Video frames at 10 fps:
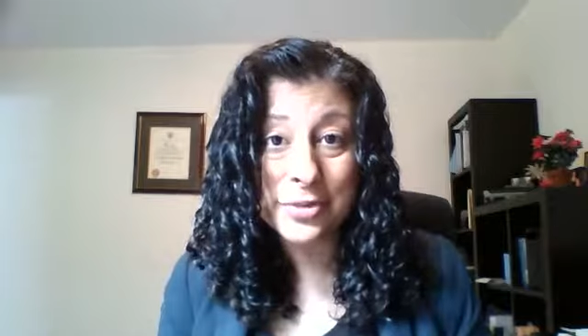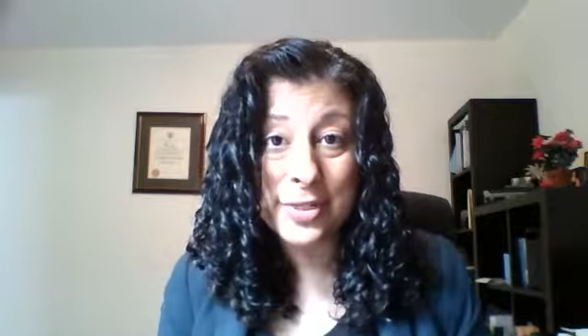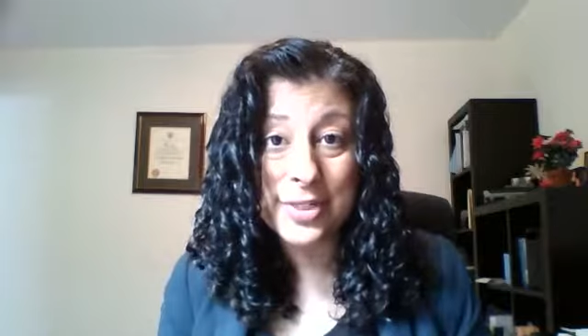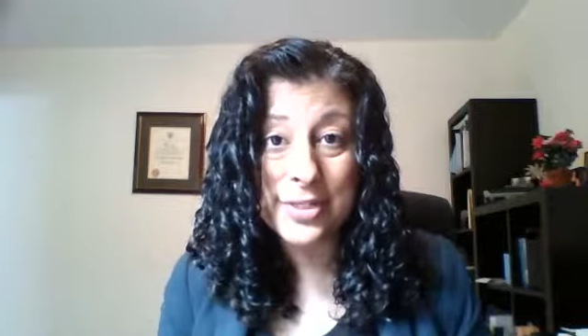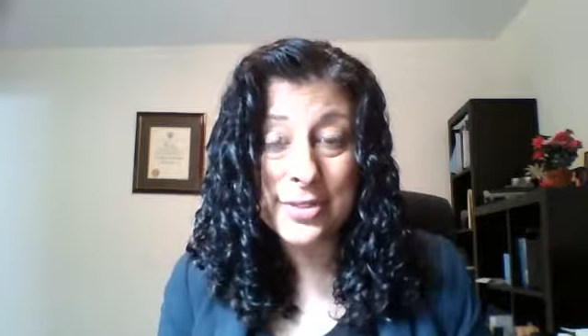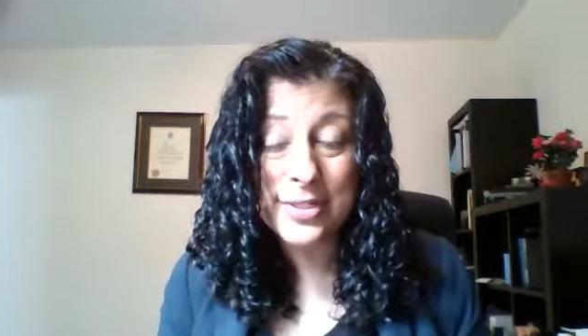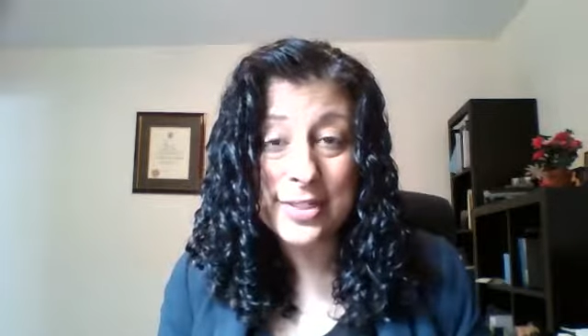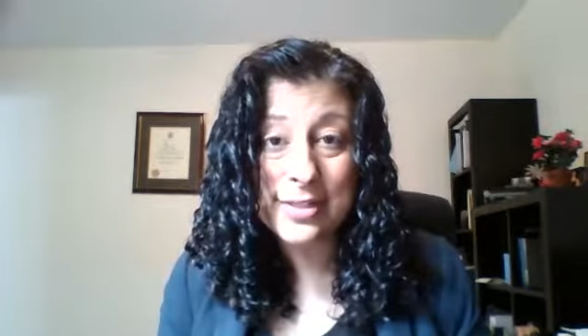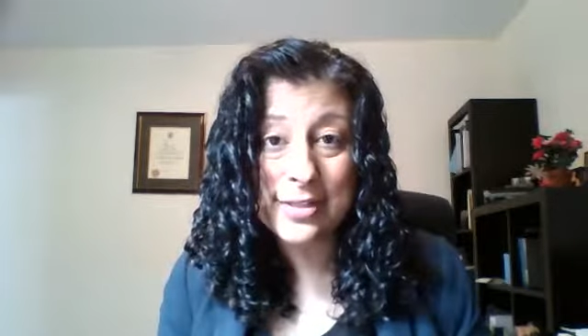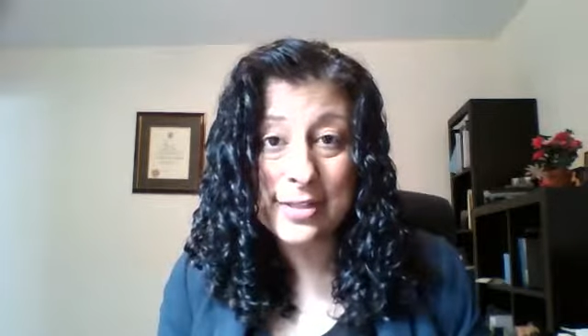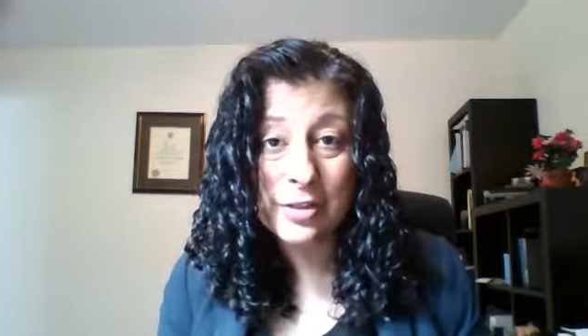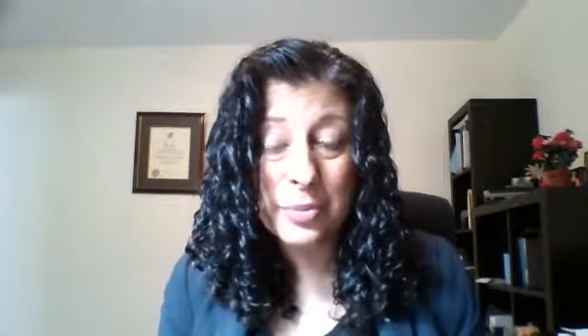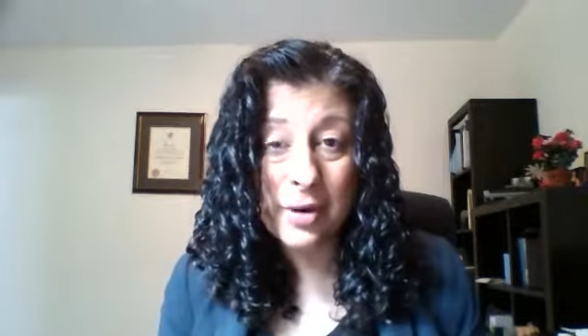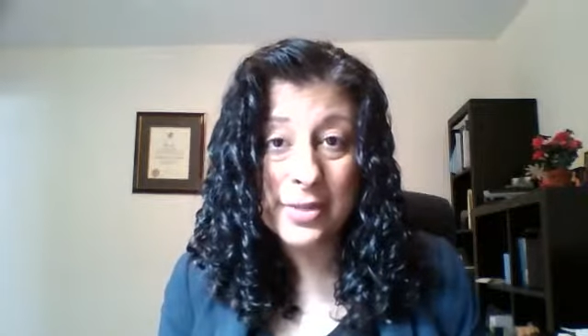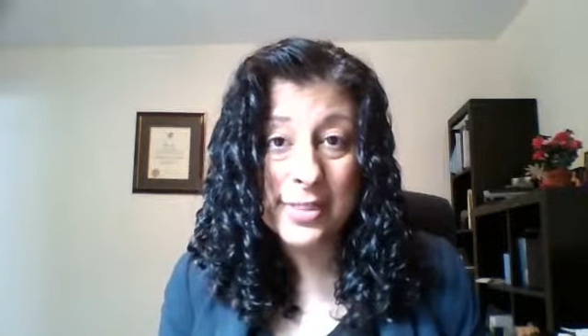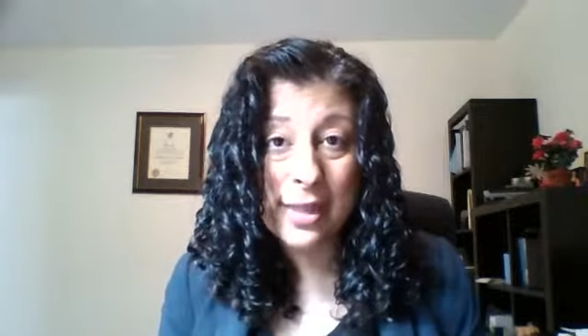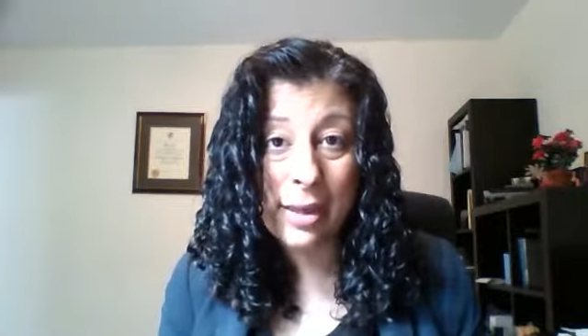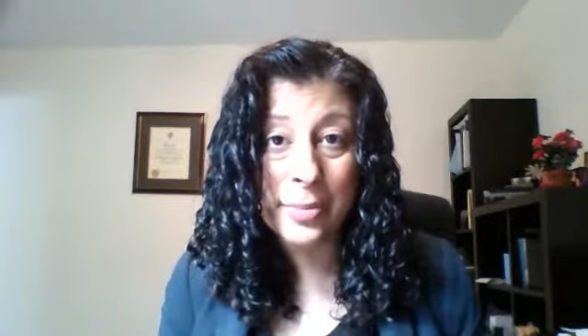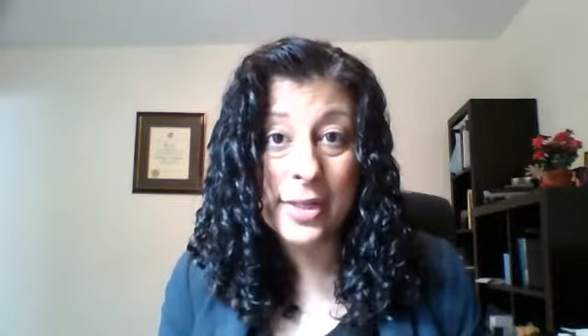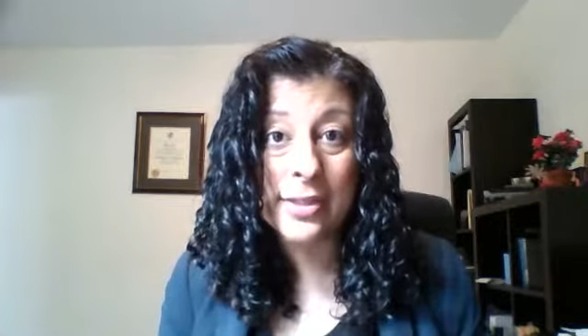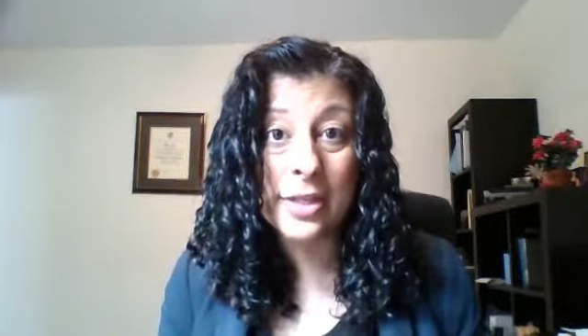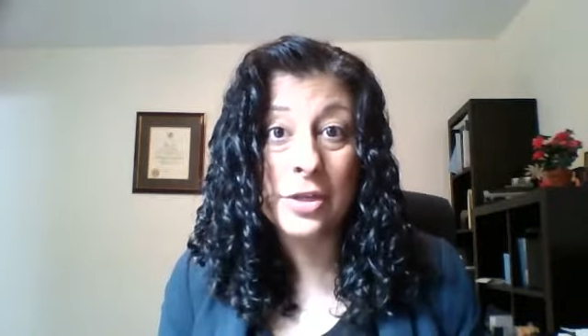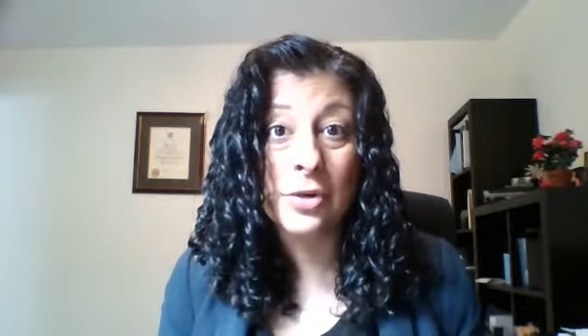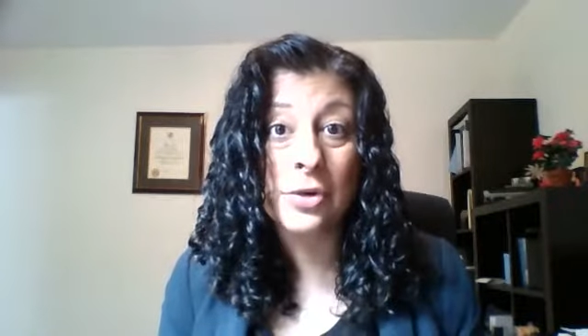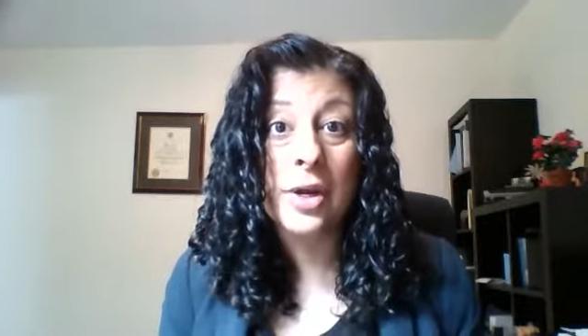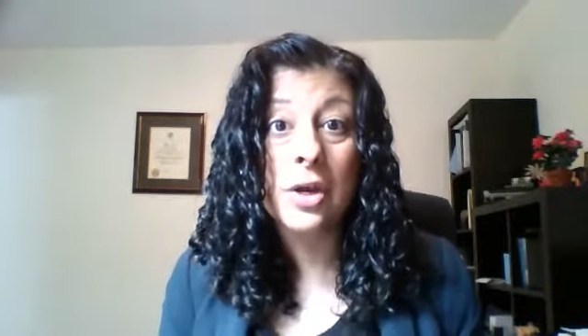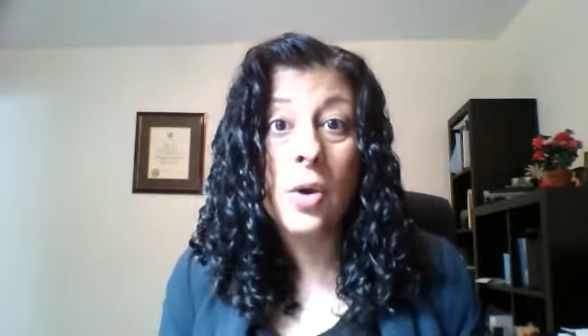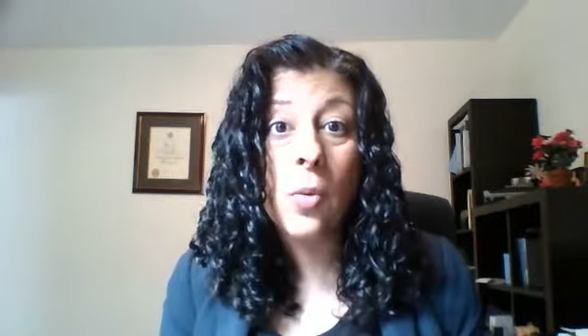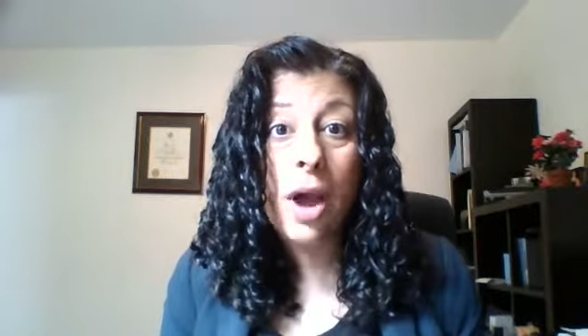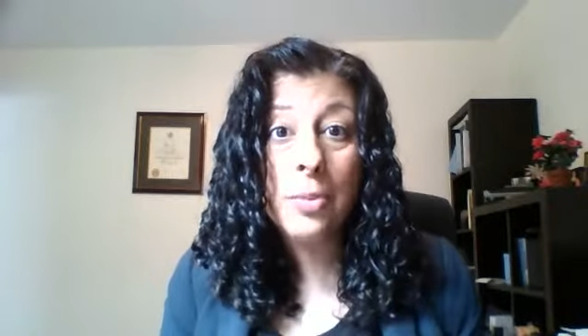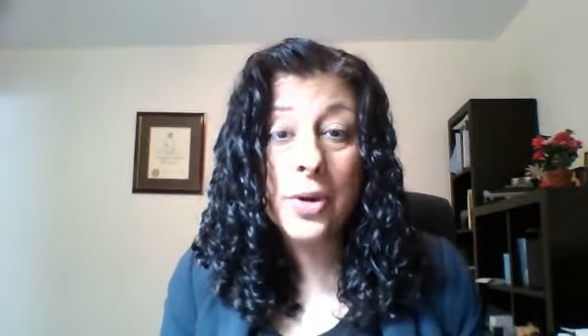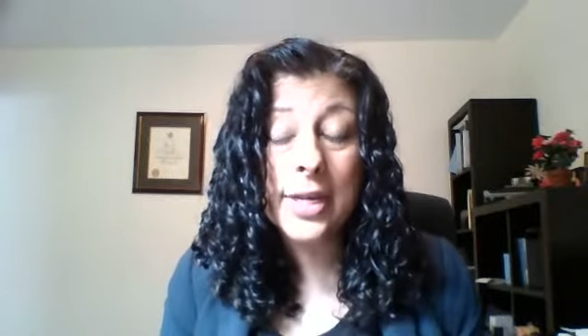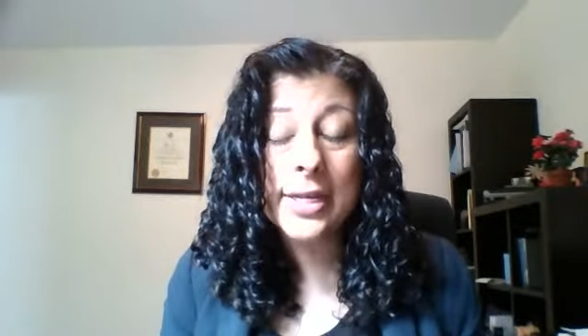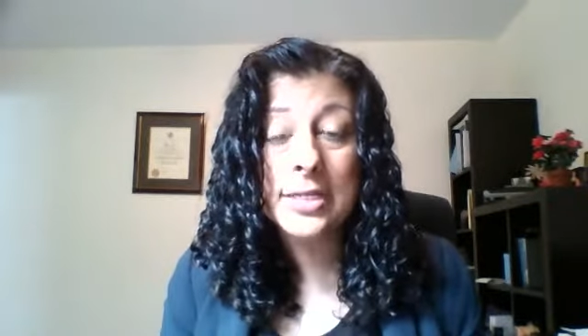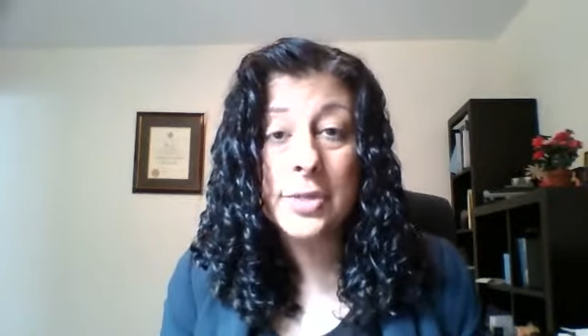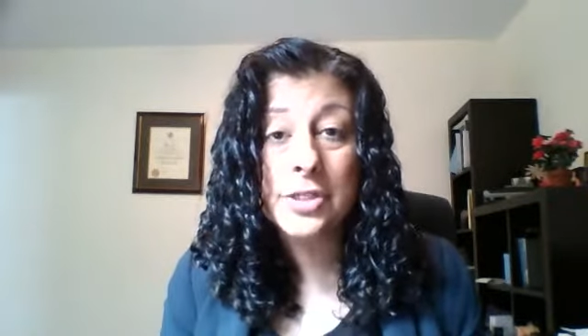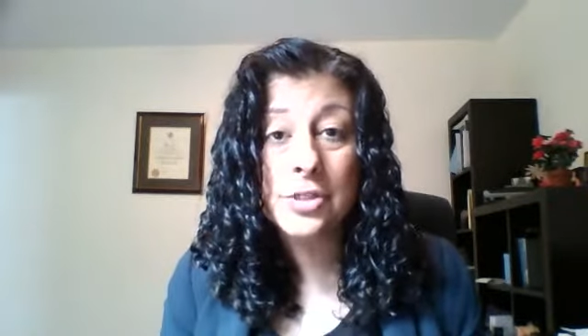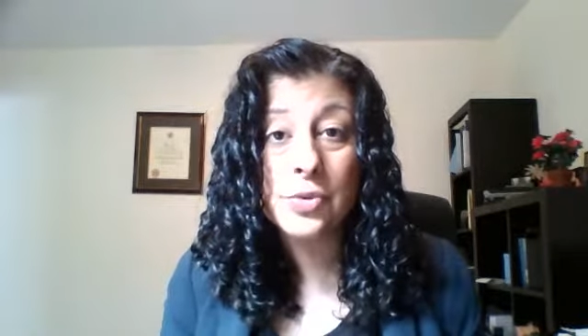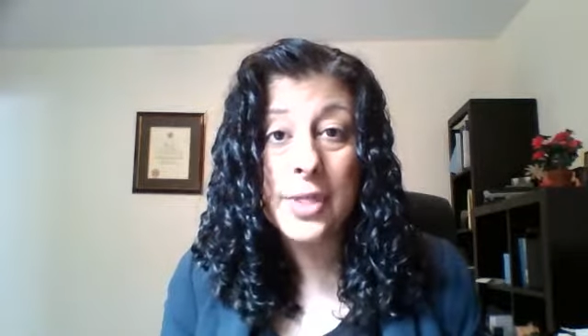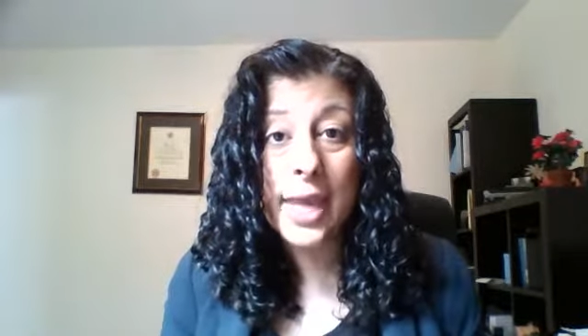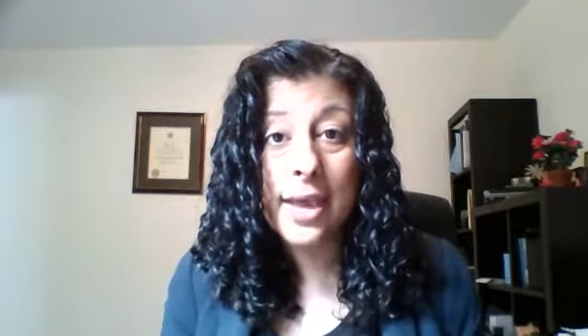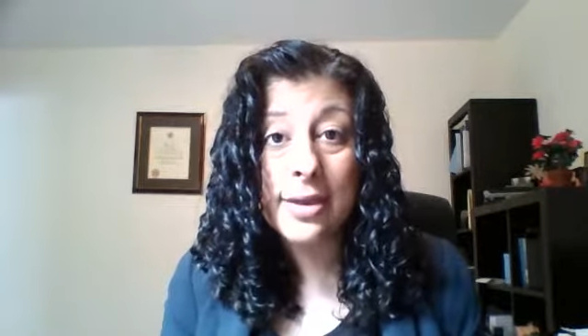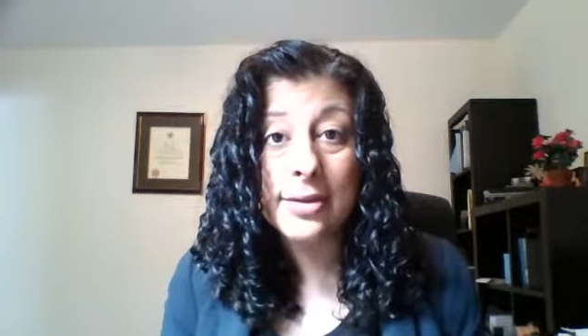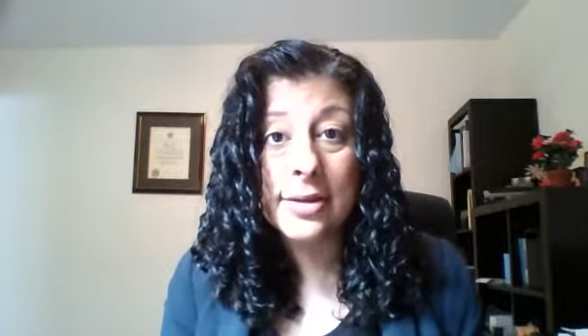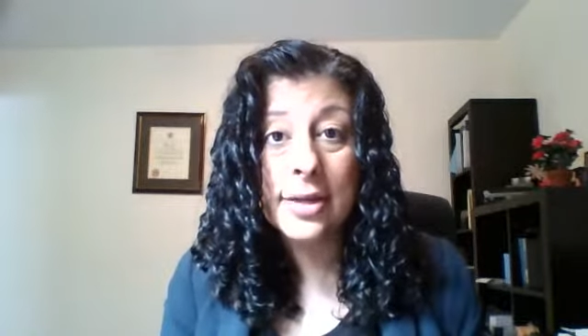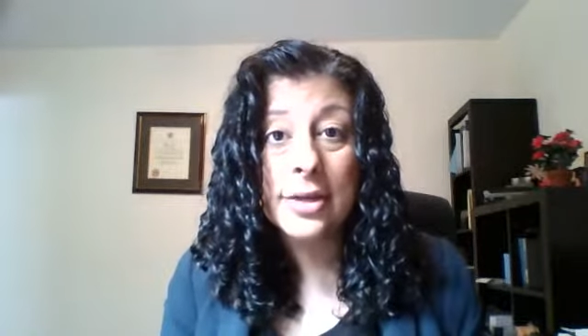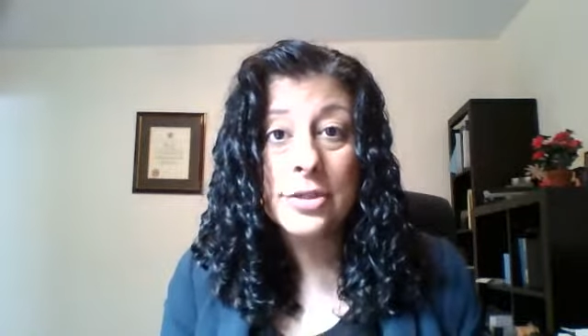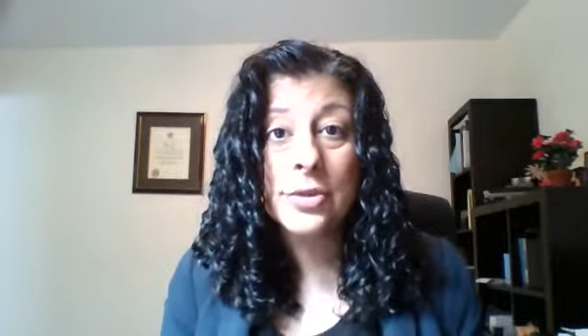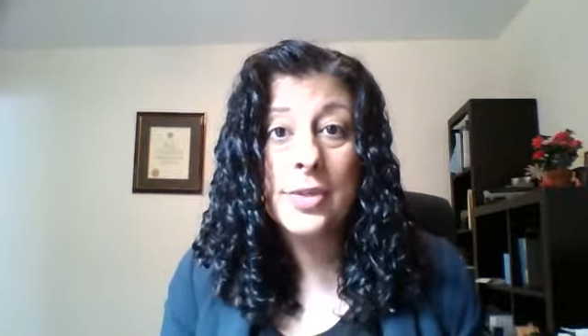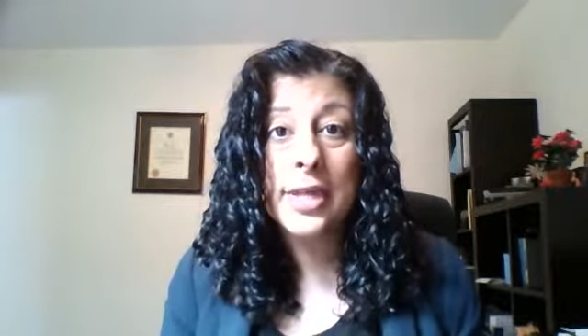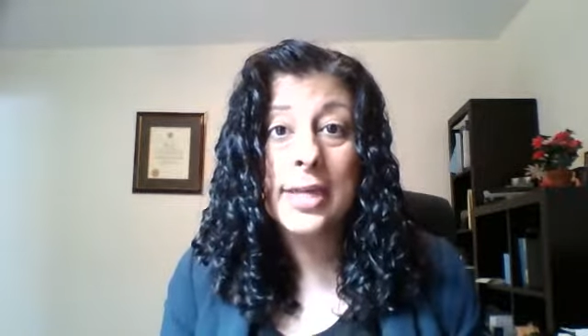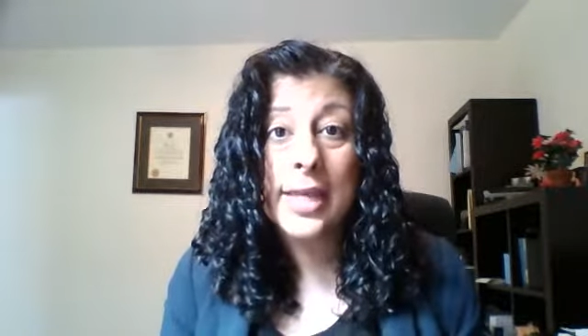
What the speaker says: interest to see that the other parent is happy and that you're cooperating as much as you can so that,